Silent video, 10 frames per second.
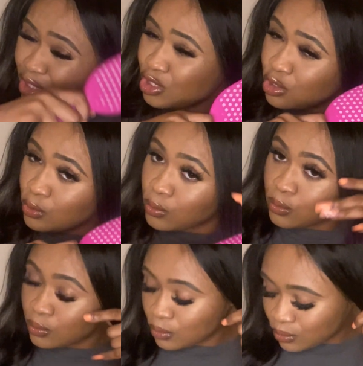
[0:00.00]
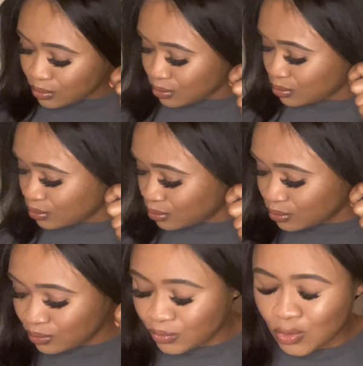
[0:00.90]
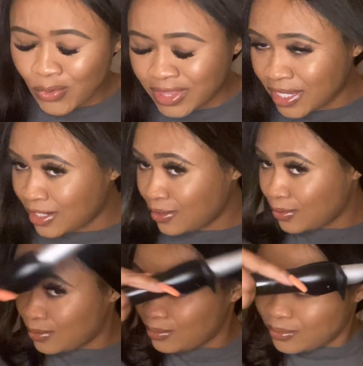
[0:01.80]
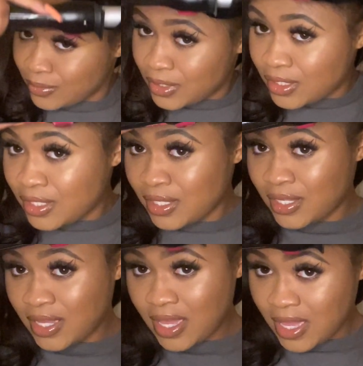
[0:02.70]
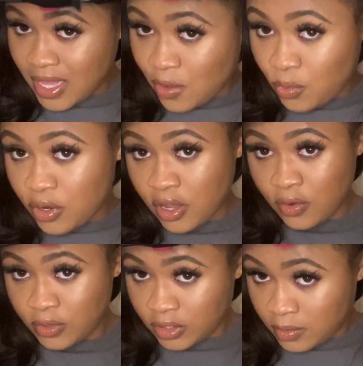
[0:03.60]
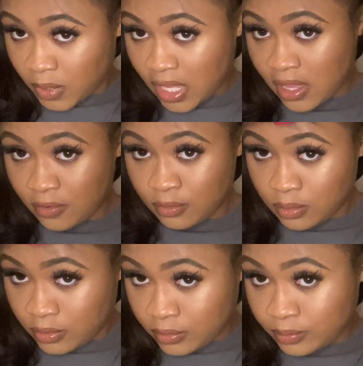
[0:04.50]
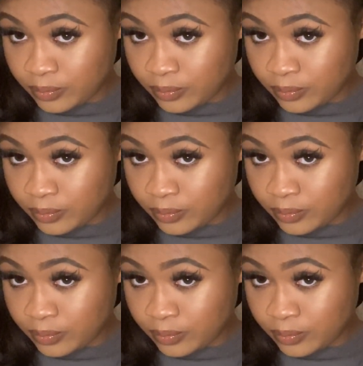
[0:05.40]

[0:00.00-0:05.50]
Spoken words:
to do what they do, and we're not holding them accountable.